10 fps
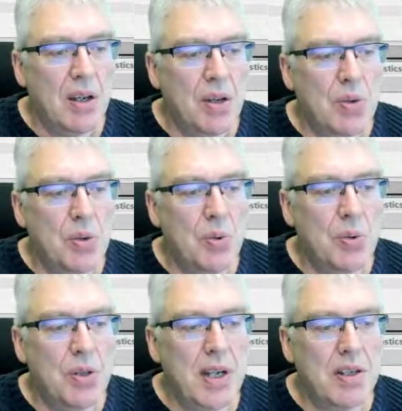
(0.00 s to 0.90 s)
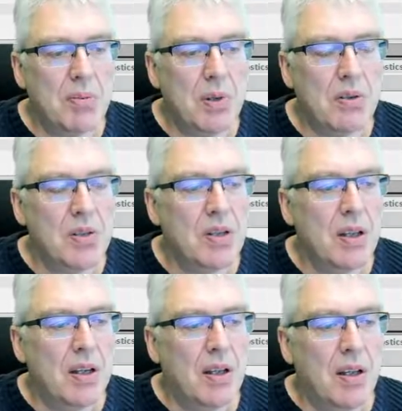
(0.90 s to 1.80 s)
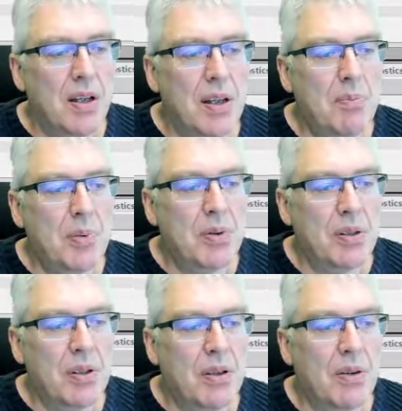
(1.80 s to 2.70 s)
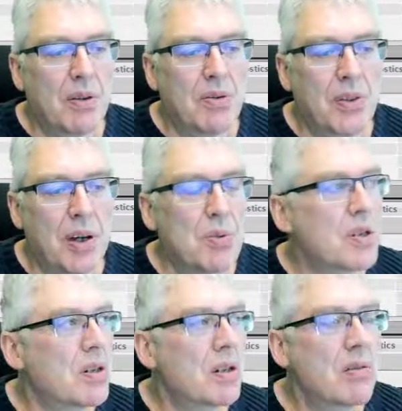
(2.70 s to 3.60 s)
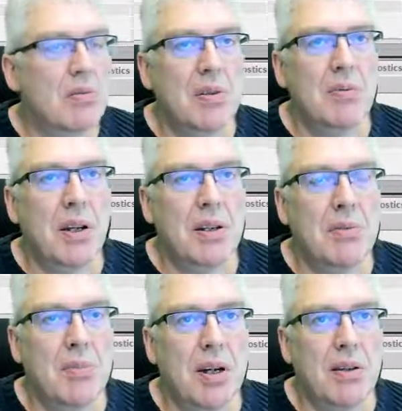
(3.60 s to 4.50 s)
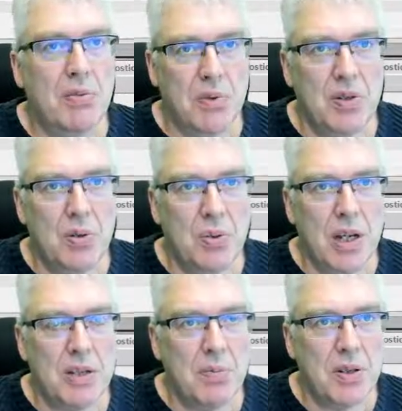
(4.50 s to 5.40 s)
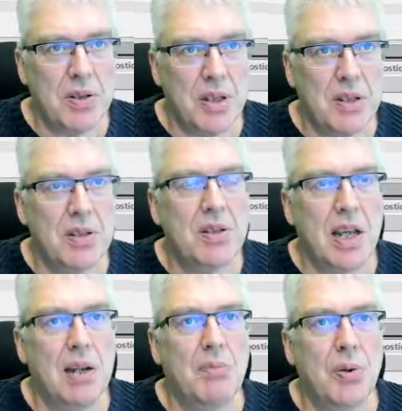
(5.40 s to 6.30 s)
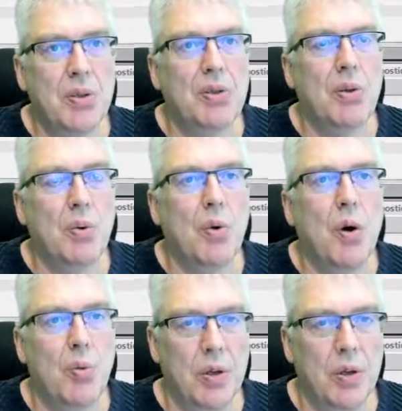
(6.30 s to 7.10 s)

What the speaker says: 2 decimals, an input of 1000 divided by with 2 decimals is 10.00.